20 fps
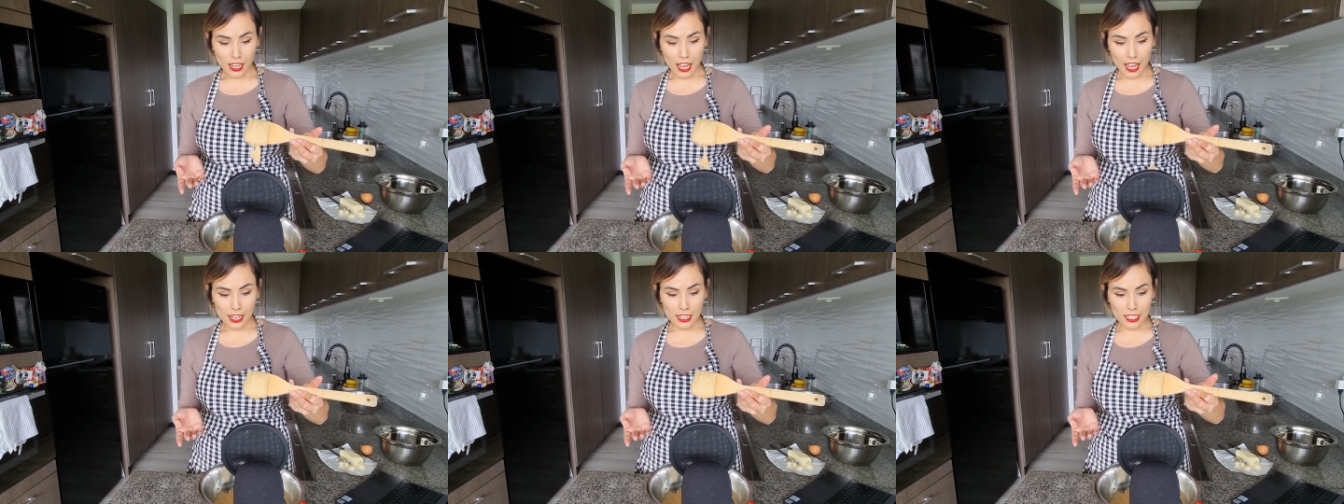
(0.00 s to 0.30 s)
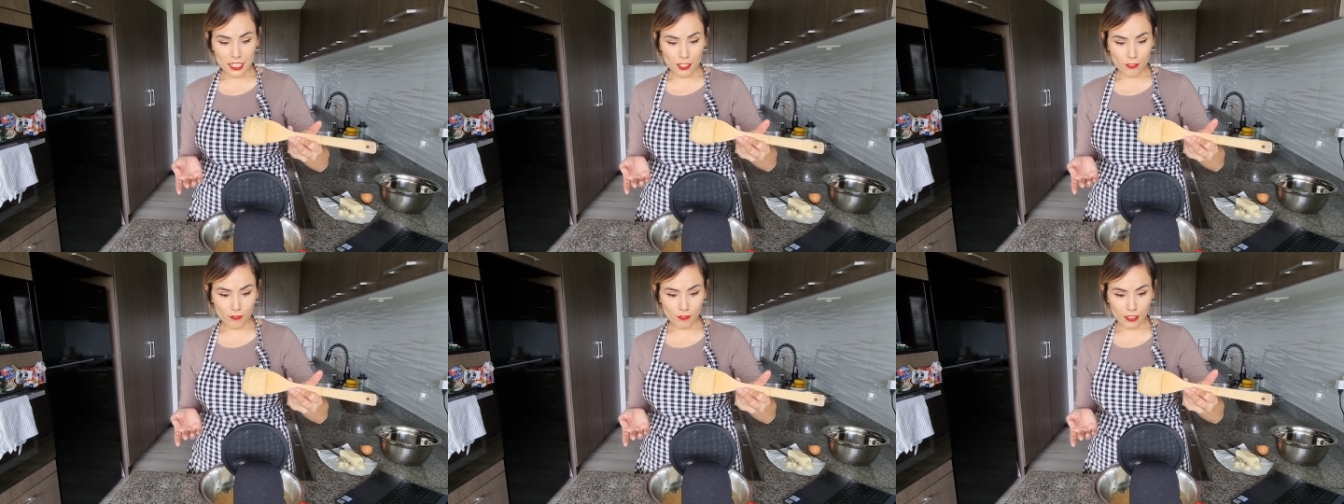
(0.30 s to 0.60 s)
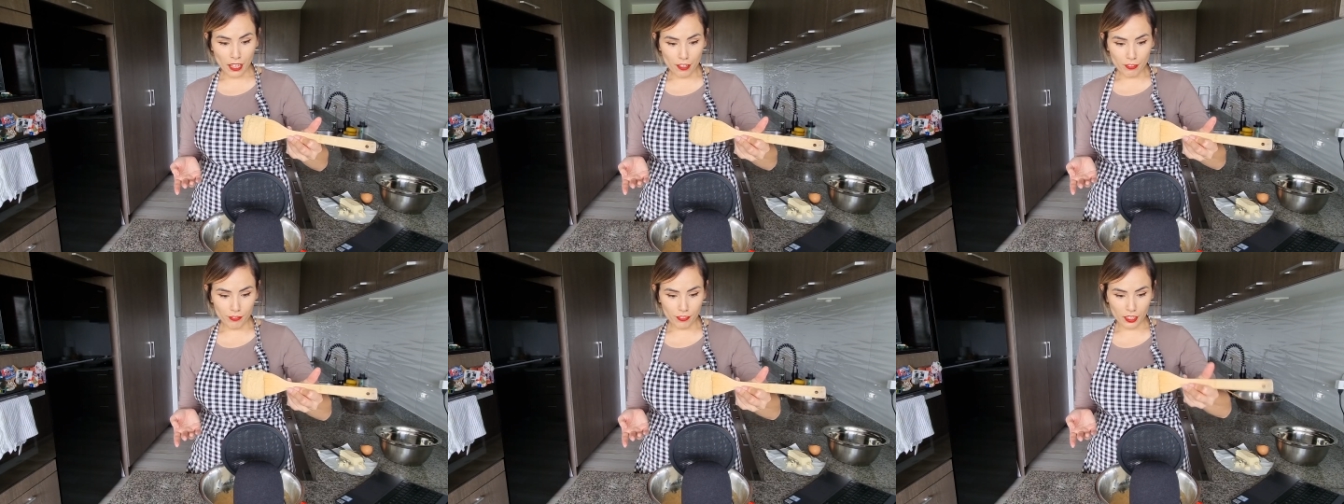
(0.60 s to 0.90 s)
and it's
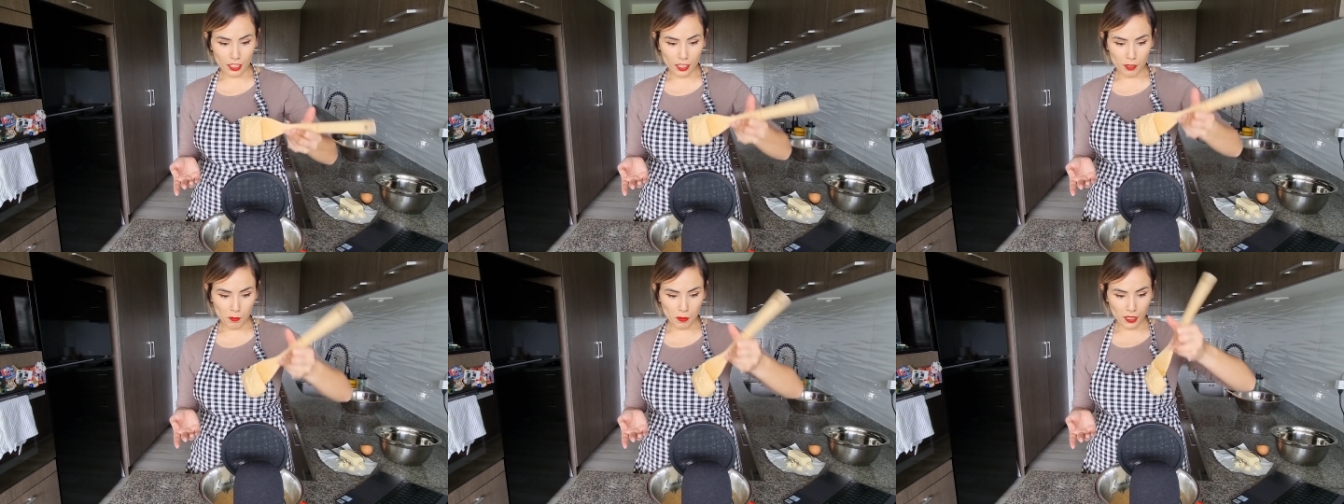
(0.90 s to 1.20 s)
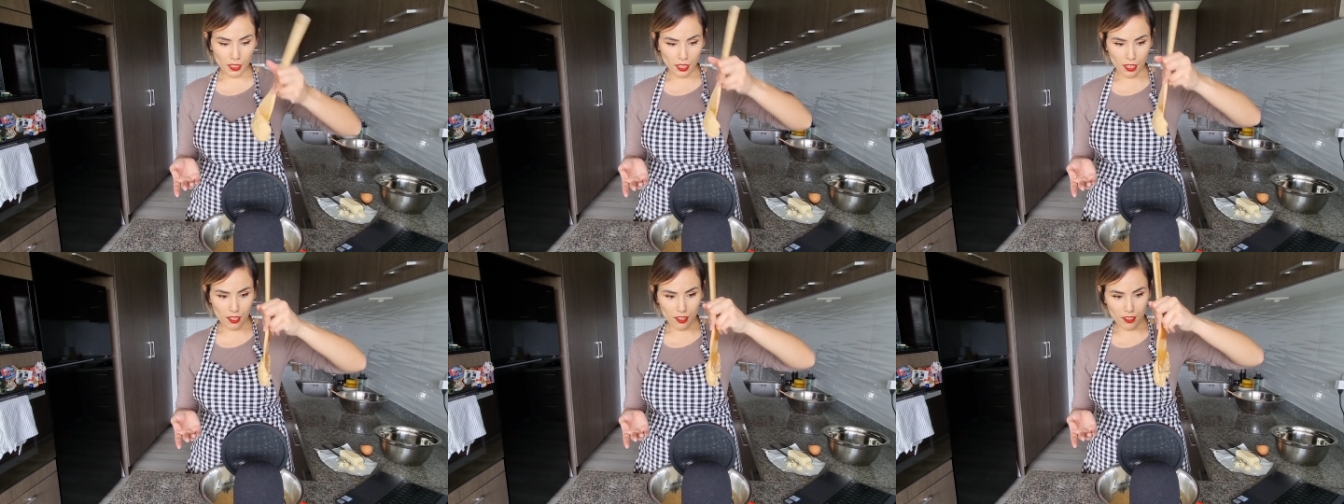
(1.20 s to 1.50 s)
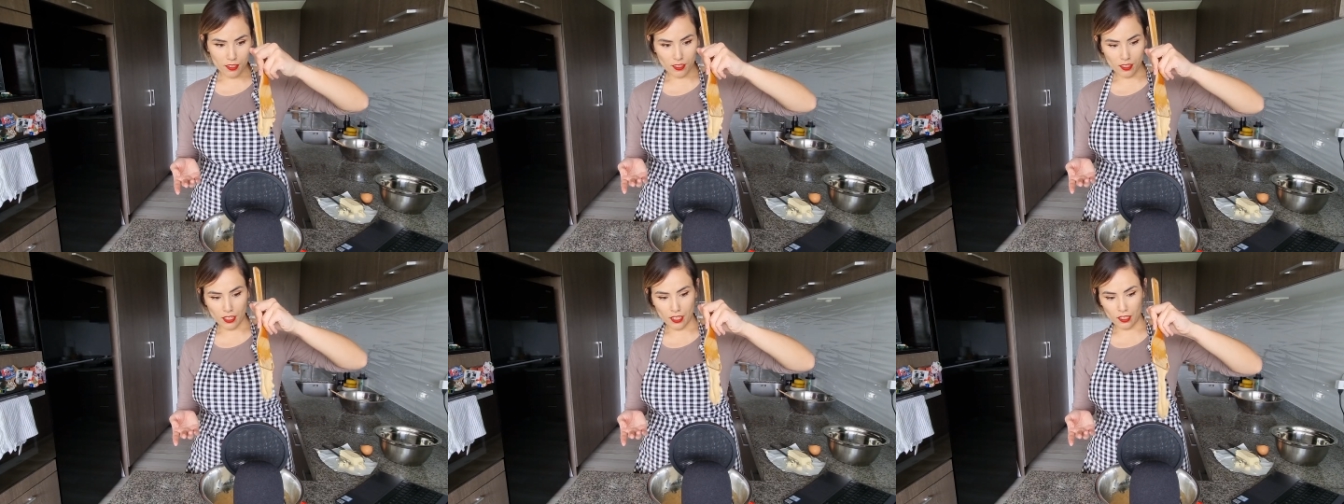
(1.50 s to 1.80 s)
fluffy
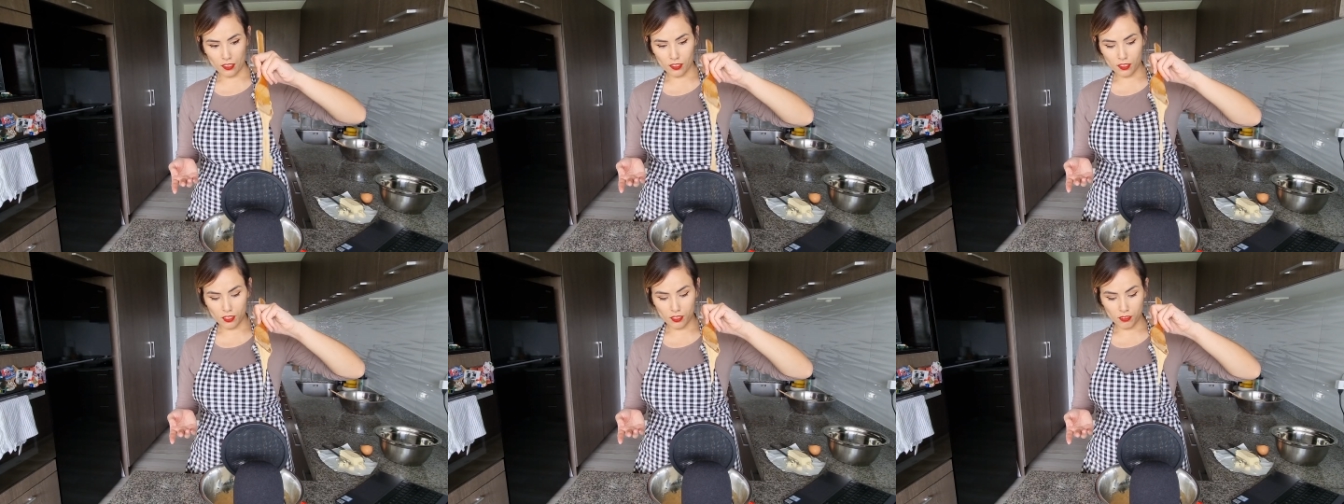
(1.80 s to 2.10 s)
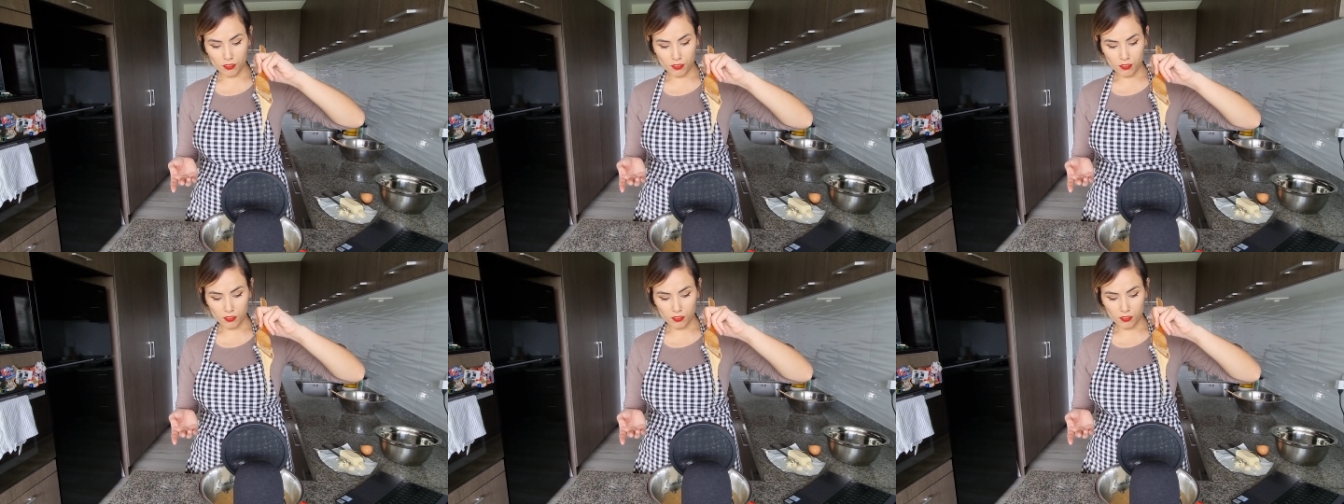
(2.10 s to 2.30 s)
because it's